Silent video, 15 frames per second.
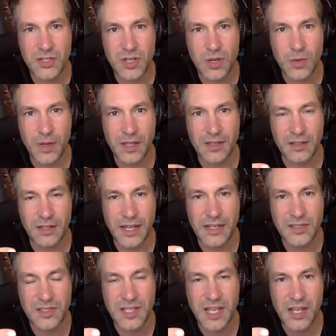Are we at the like
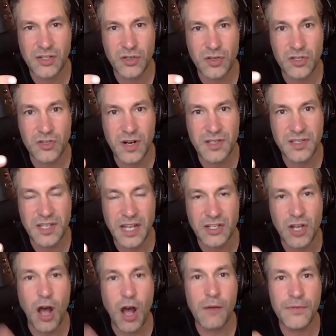stage or the trust stage?
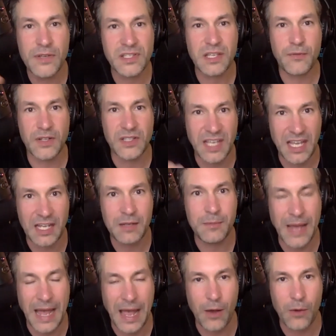Obviously, if it's
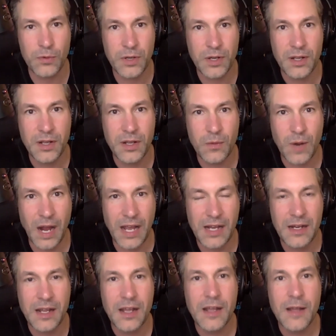inbound, right,
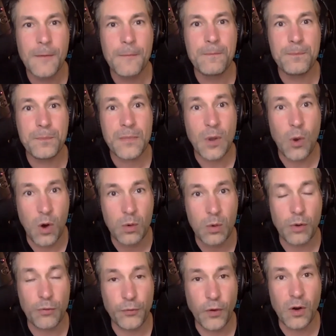or
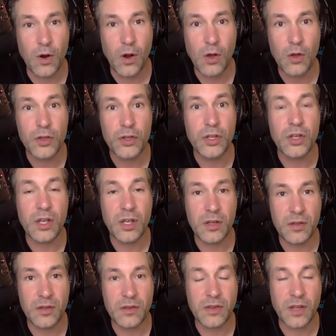referral,
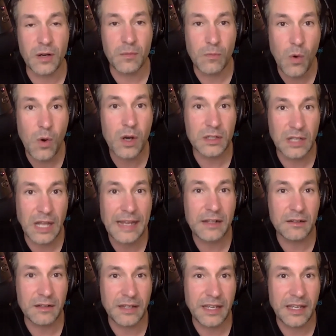they're more
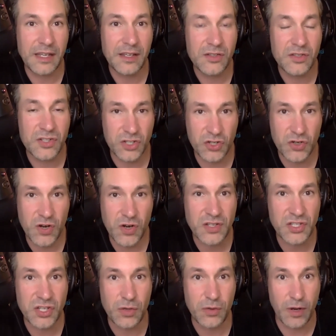likely to
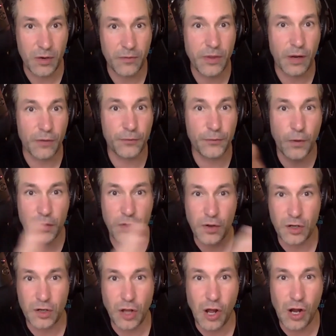trust you. They're further
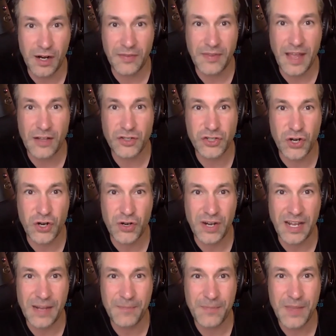along in that
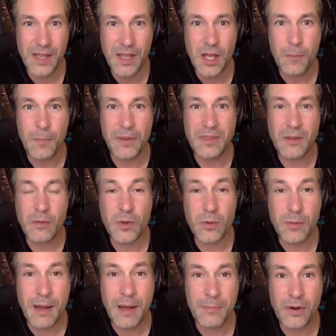journey. But
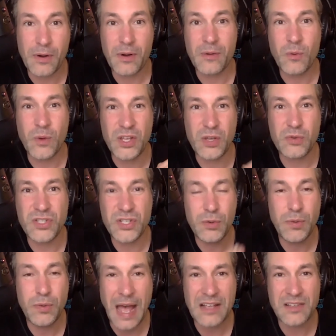remember, when you do
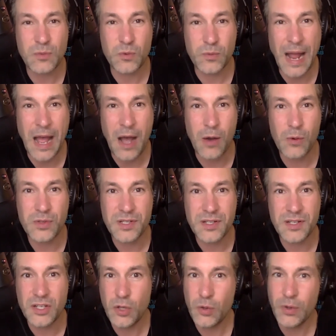that route,
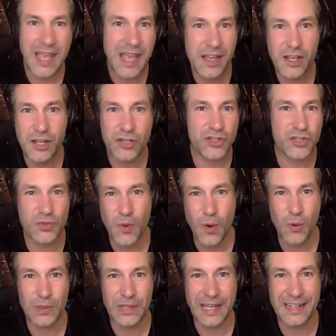you can't
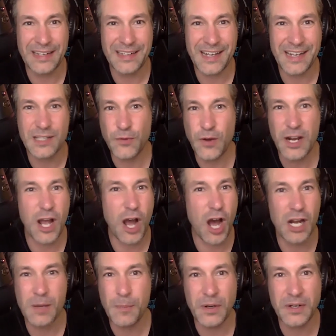control it. It's very
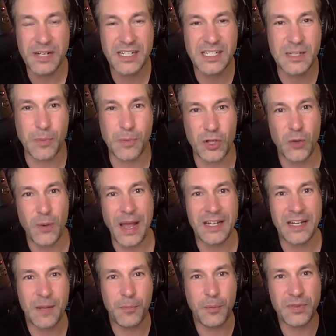unpredictable. You
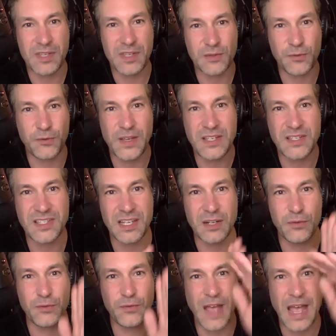end up with this feast and
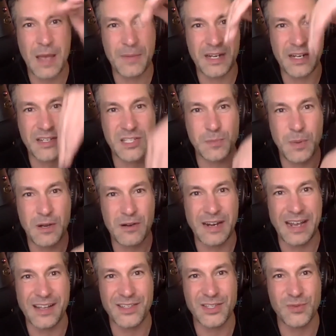famine
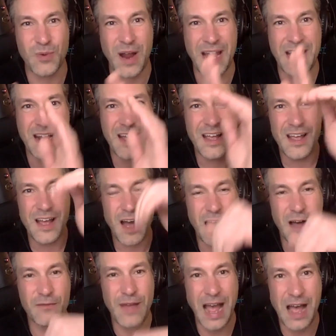experience, right?
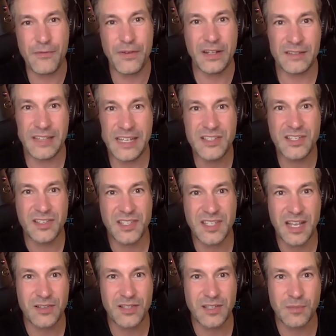Of having leads and
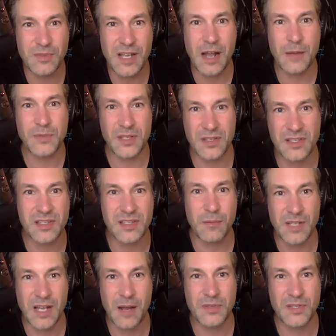sales sometimes and
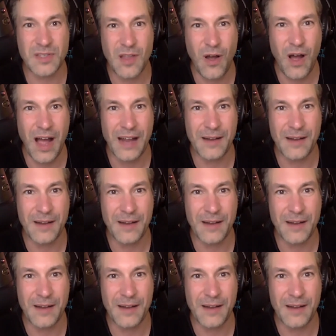sometimes not.